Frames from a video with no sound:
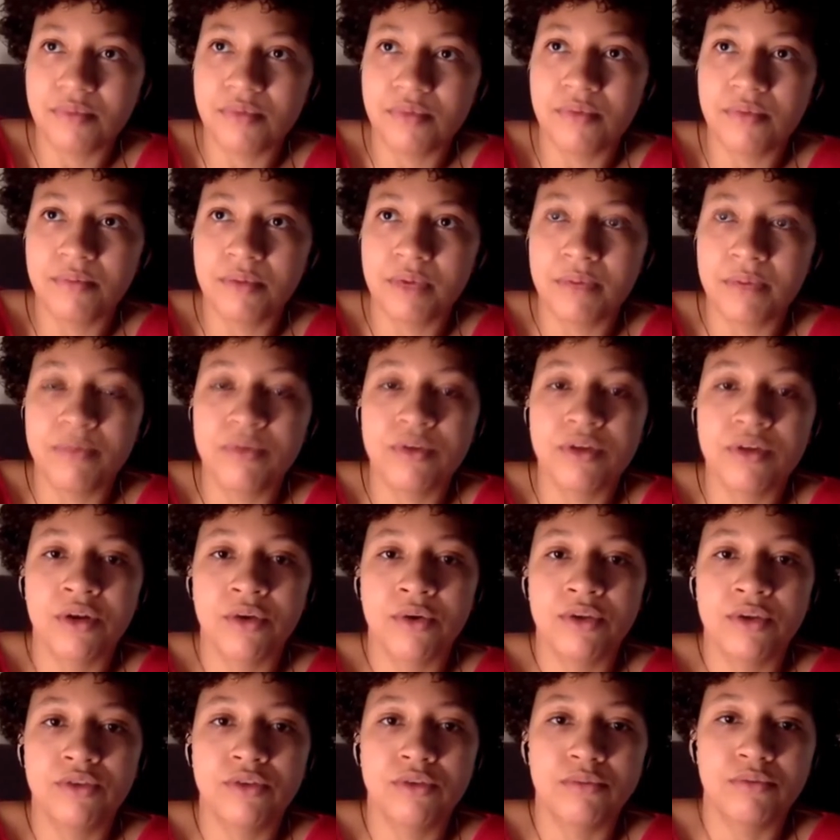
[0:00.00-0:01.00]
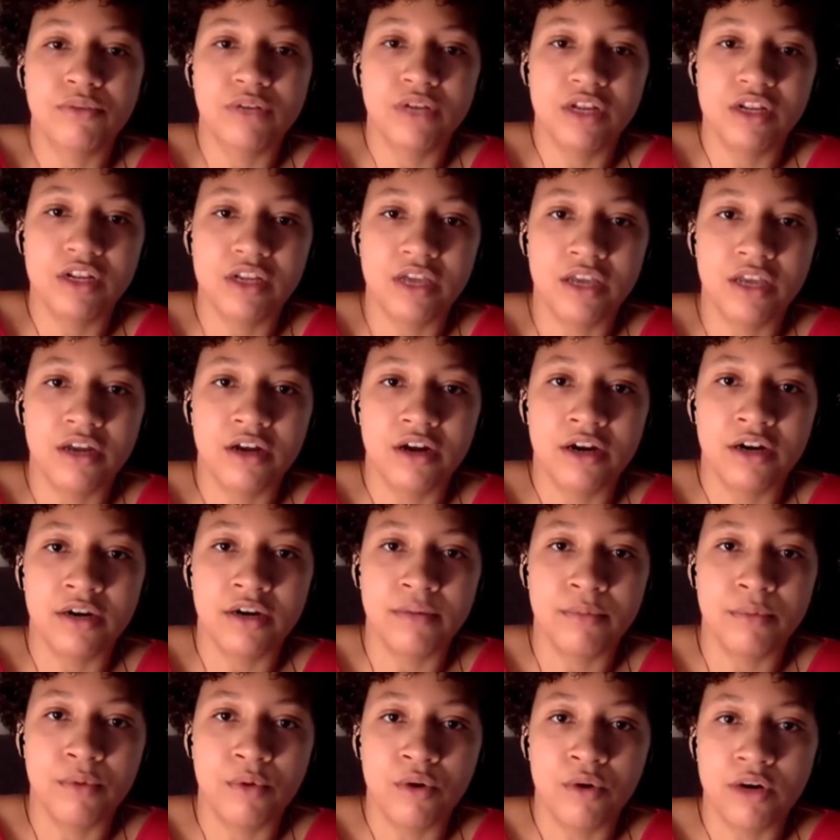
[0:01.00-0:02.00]
people are going to appreciate art
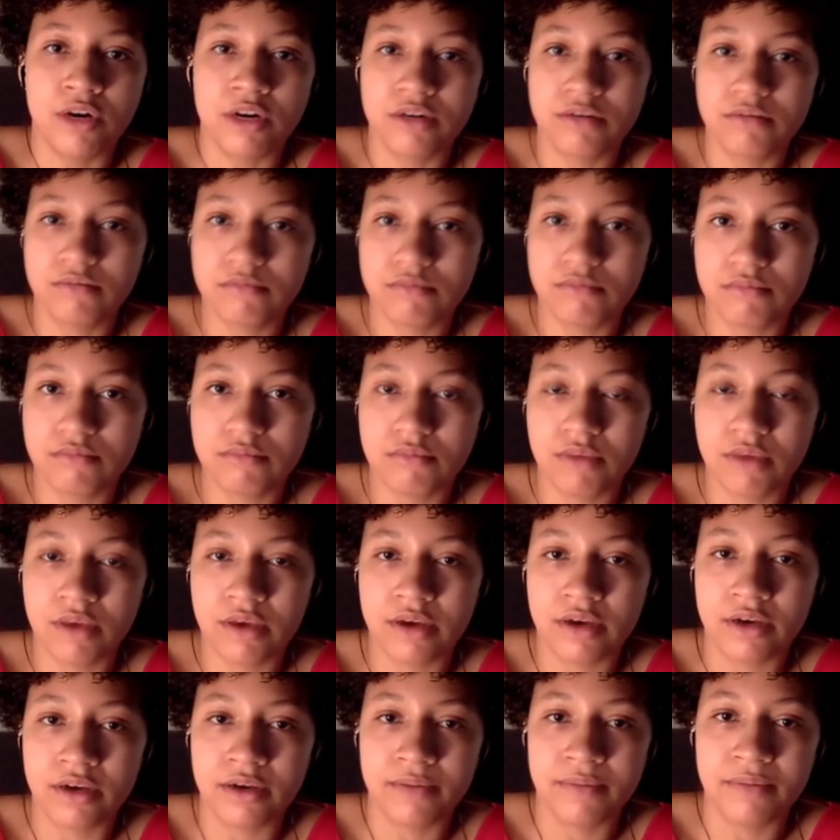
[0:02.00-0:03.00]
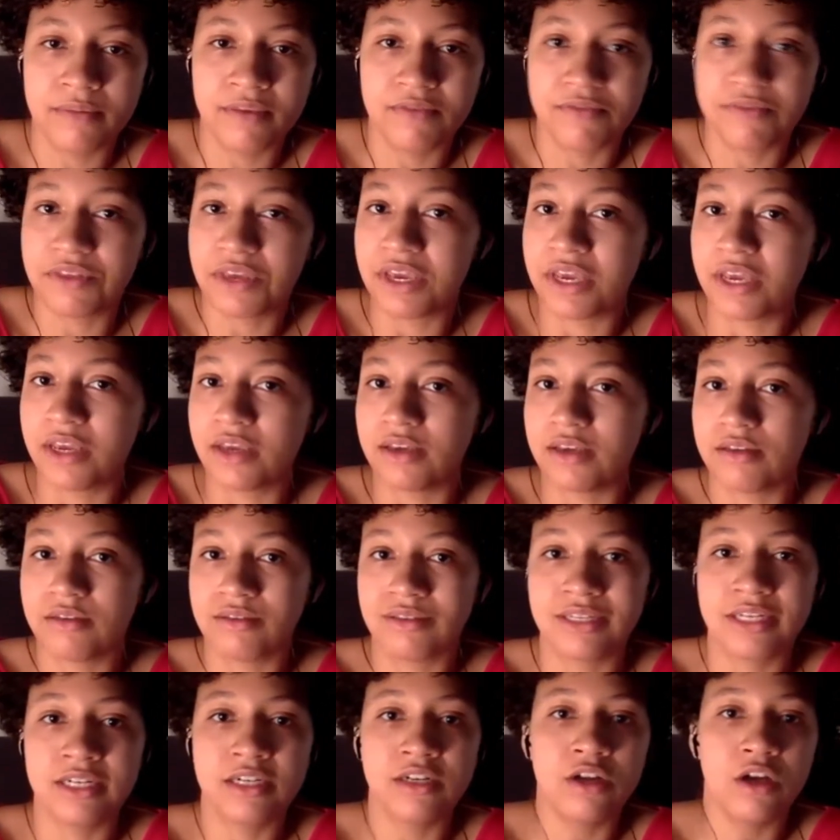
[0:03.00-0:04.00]
more if they
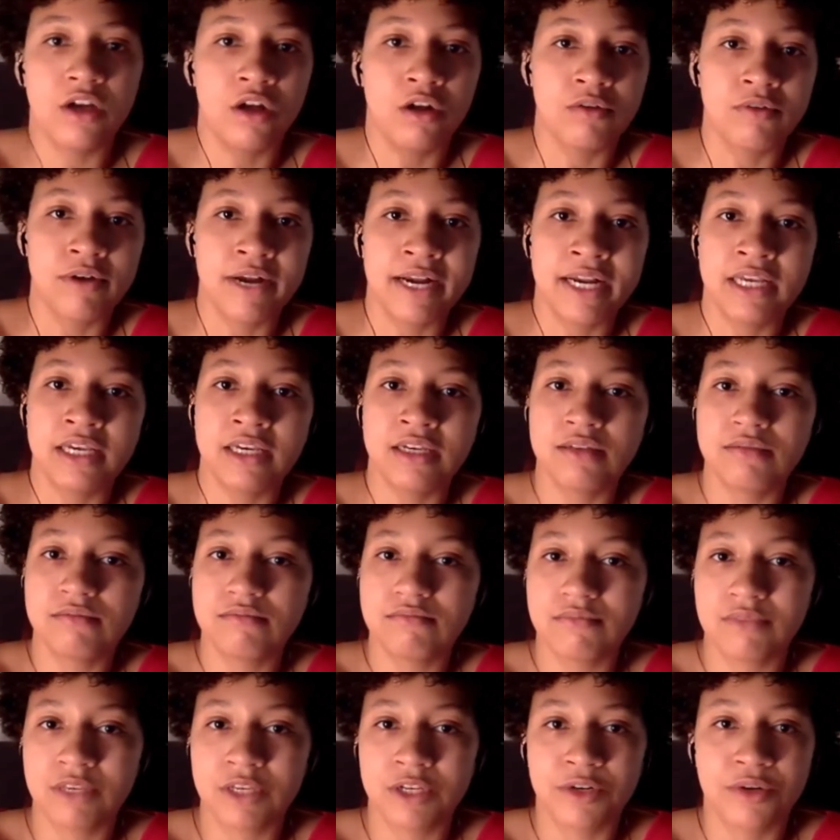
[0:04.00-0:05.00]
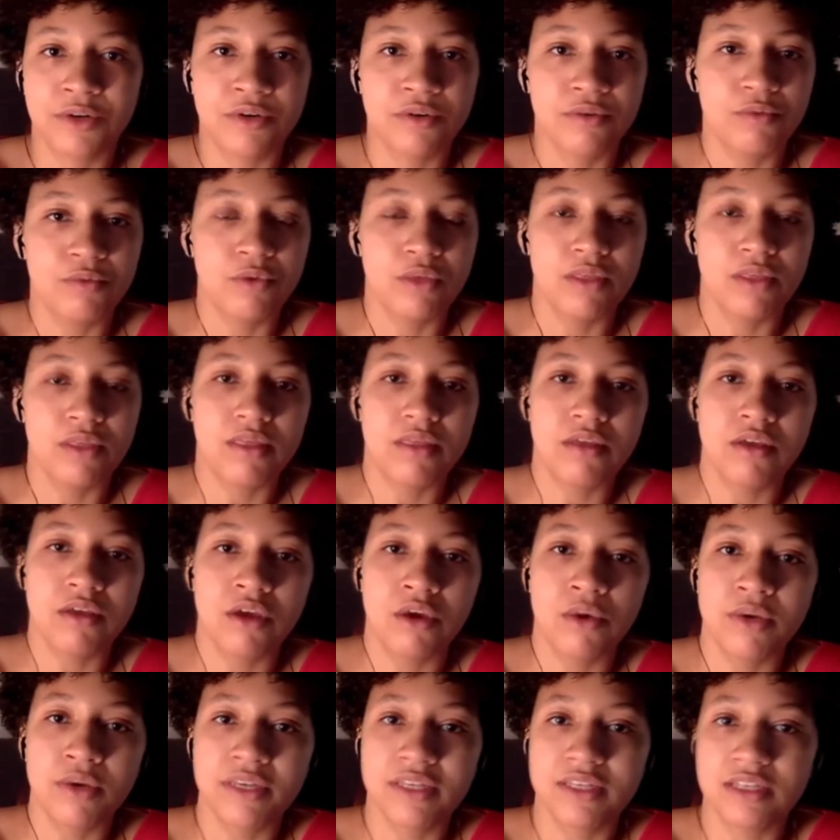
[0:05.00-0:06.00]
didn't already, you know, with
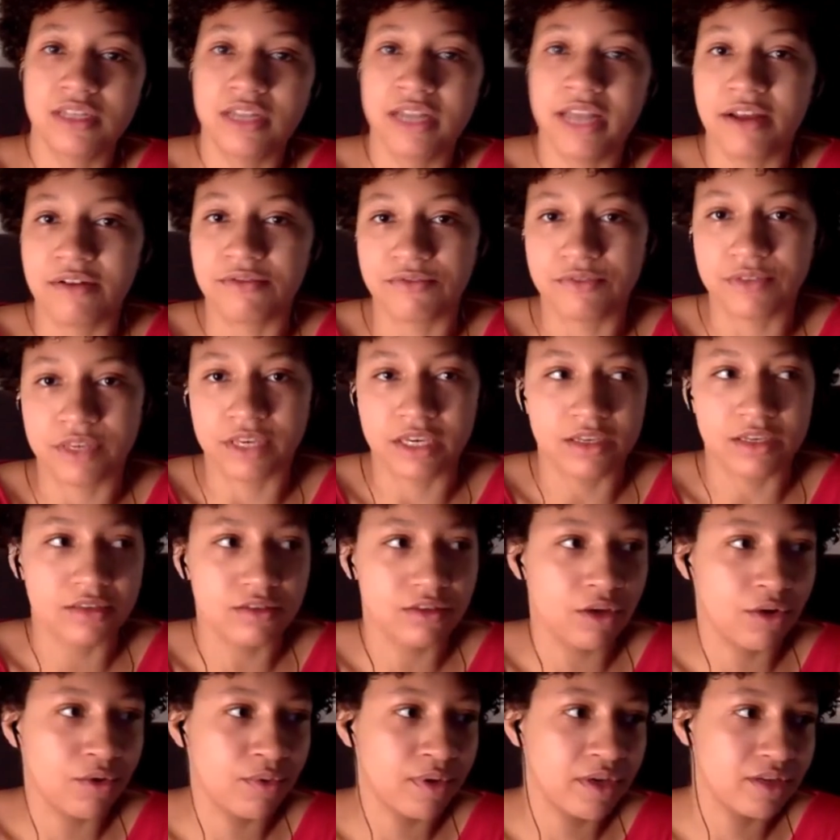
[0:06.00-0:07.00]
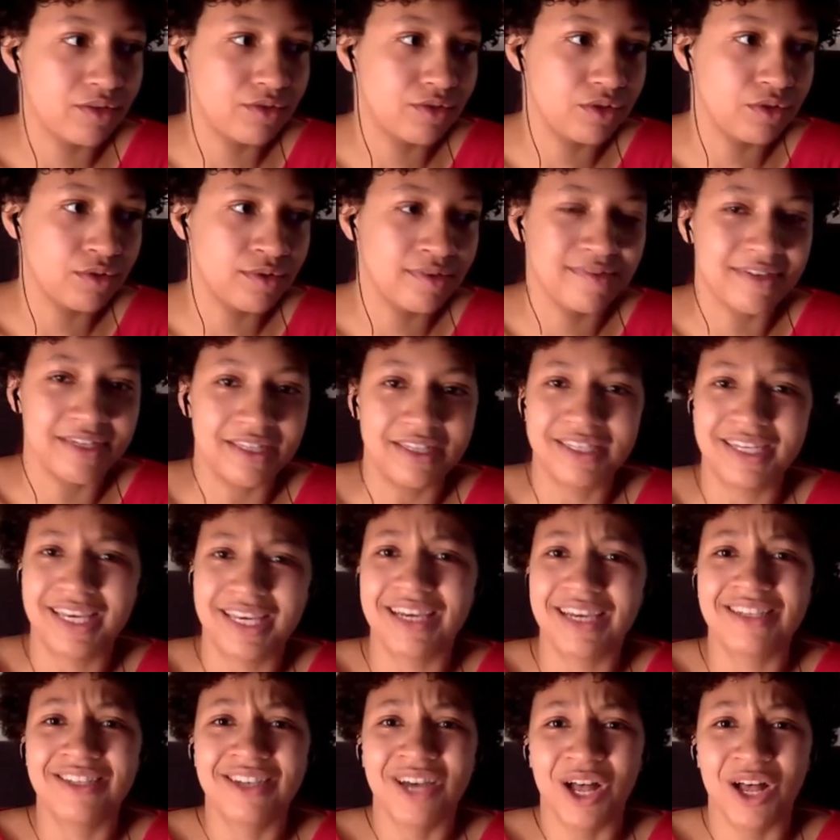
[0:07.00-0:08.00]
going to Netflix, going to even
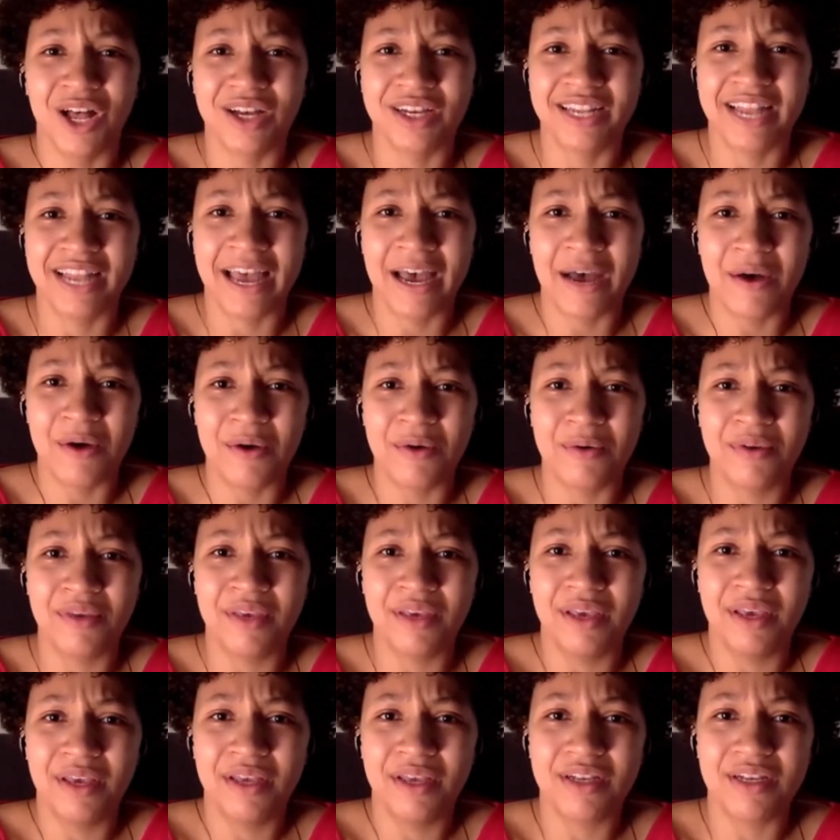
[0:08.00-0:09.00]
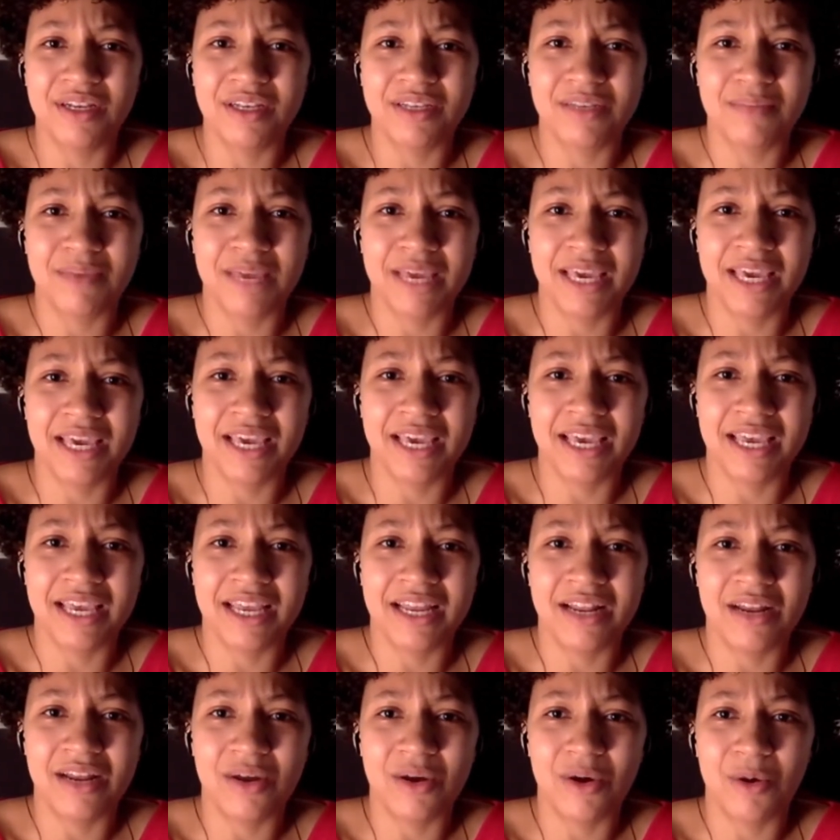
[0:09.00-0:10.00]
TikTok now, thus making
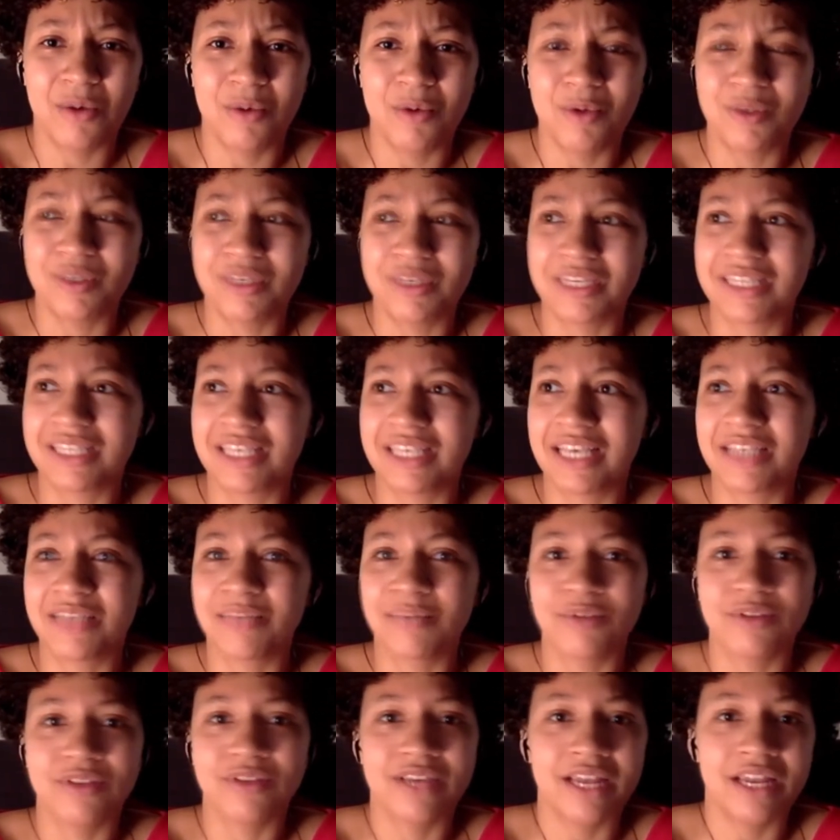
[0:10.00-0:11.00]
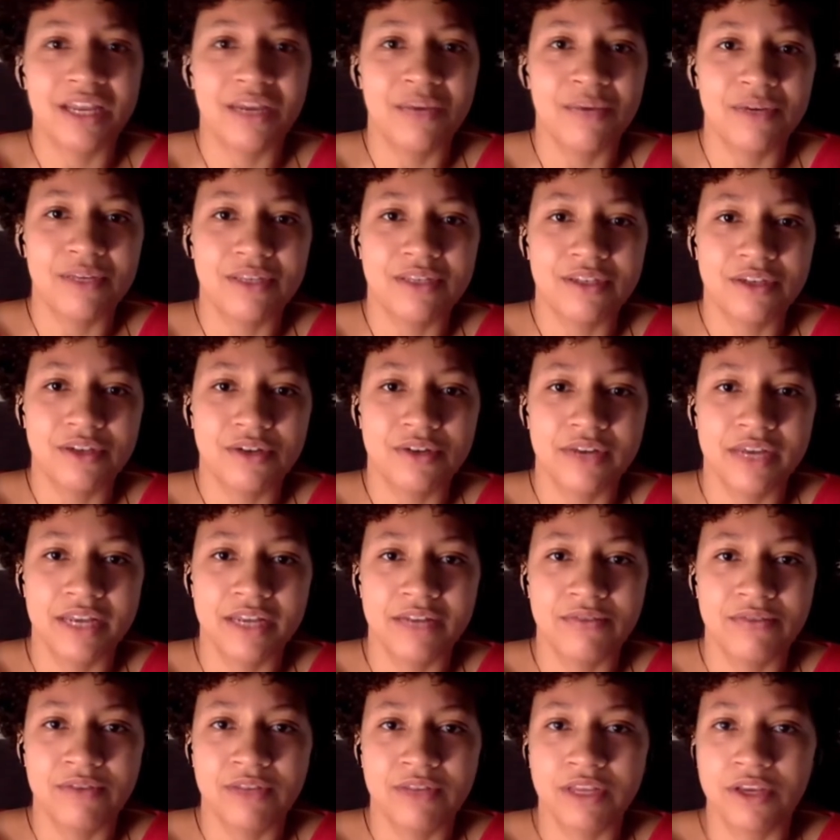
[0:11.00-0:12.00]
it almost accessible to anyone to create
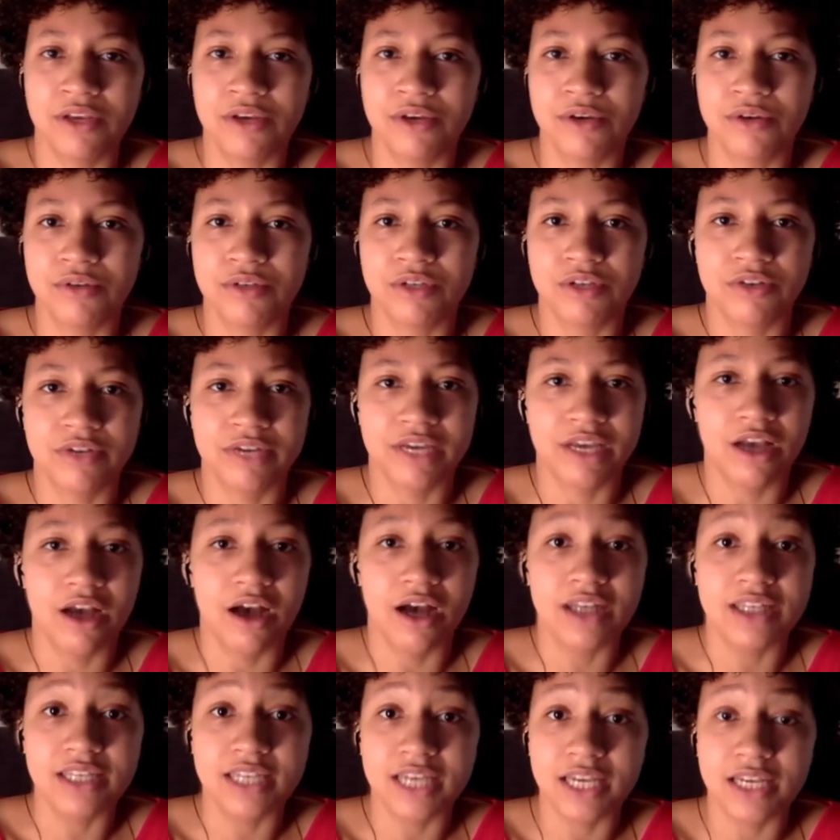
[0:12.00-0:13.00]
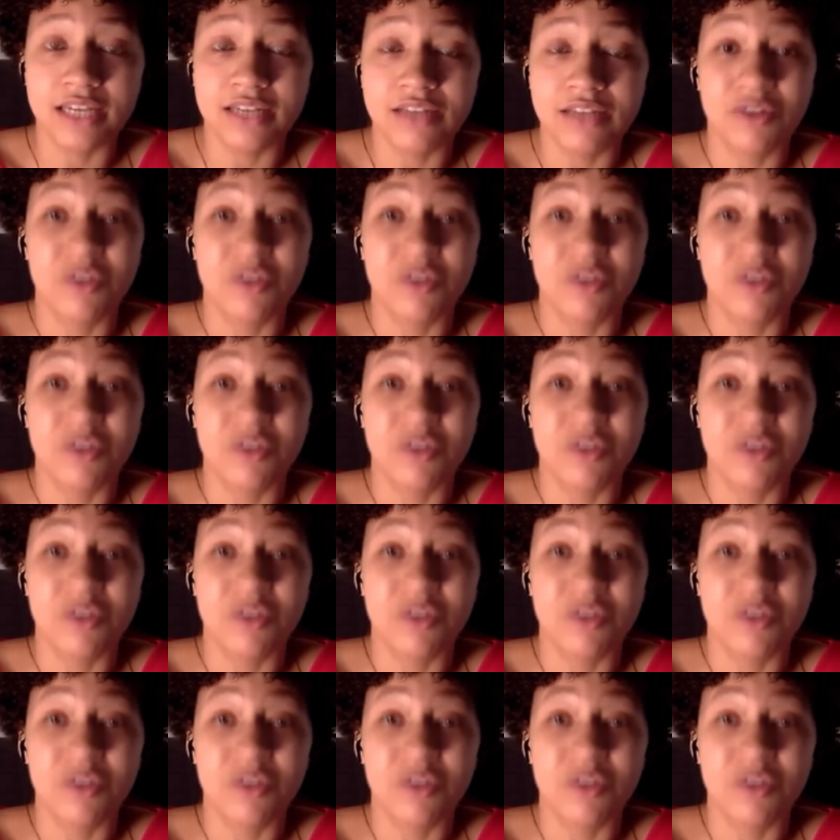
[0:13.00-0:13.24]
a video, to create content.